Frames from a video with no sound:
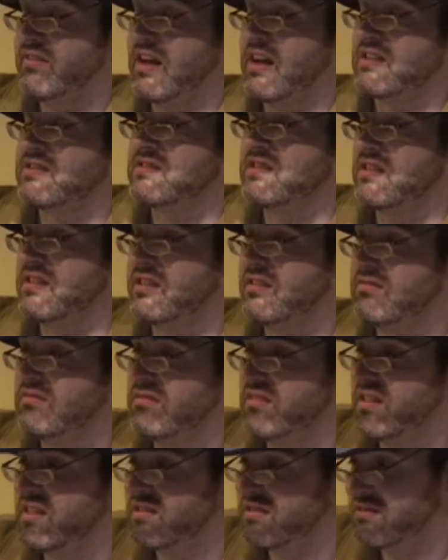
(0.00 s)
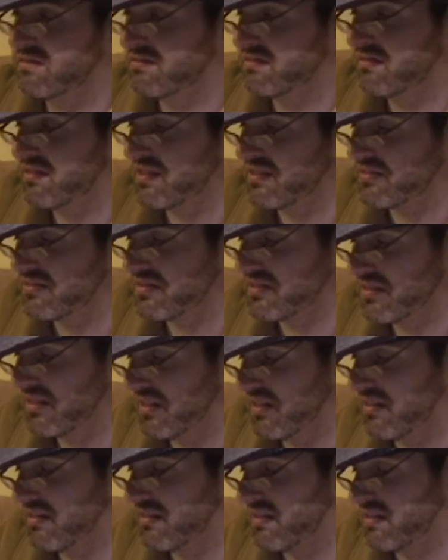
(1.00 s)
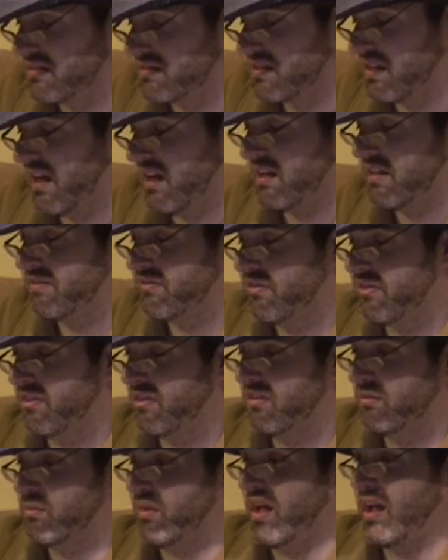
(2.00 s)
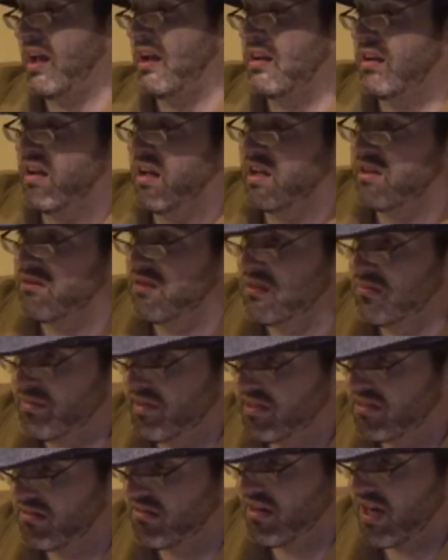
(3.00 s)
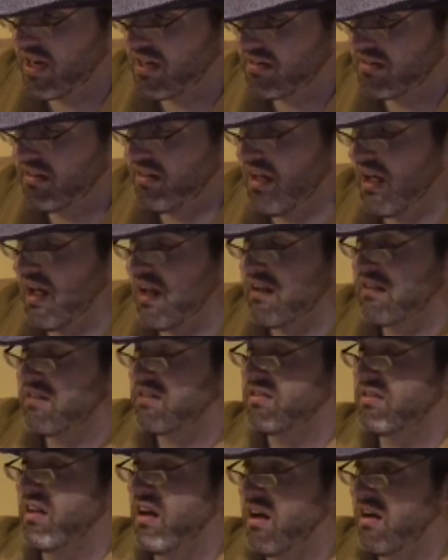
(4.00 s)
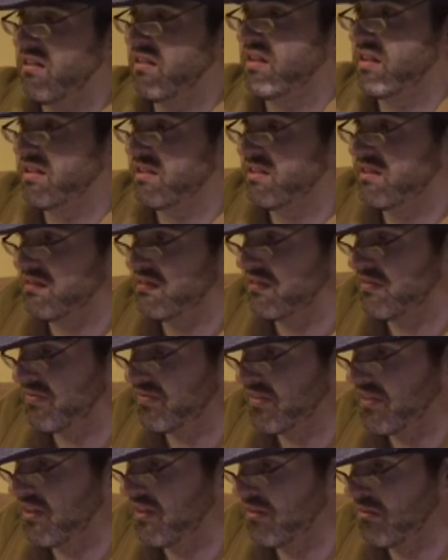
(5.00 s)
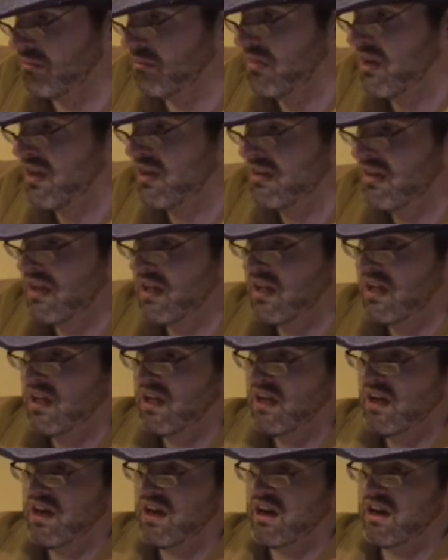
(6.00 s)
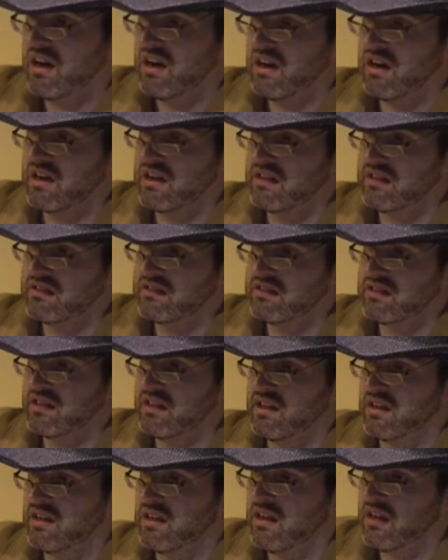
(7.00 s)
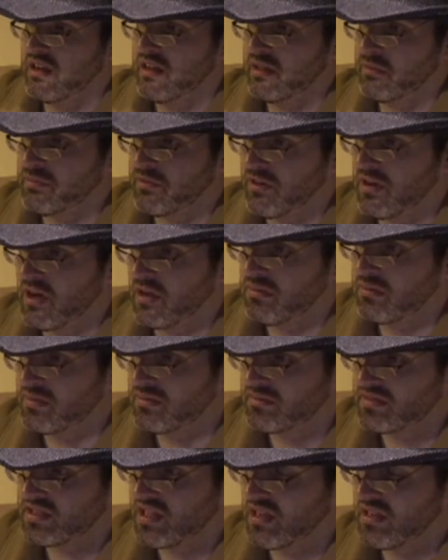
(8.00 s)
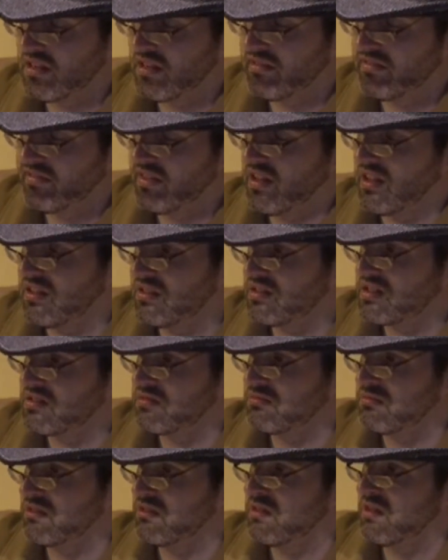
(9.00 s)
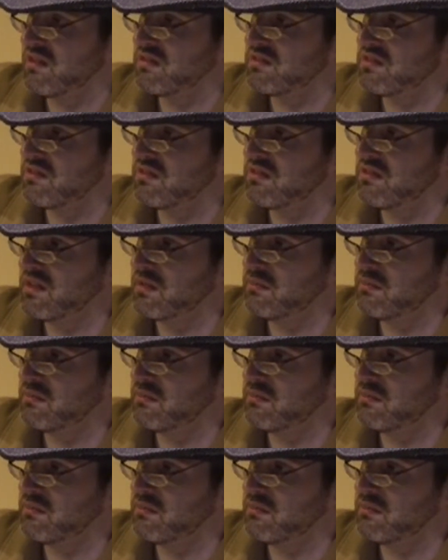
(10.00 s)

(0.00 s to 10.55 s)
actually written this entire film, and I will be directing and starring in the film. The early problems that I faced were not only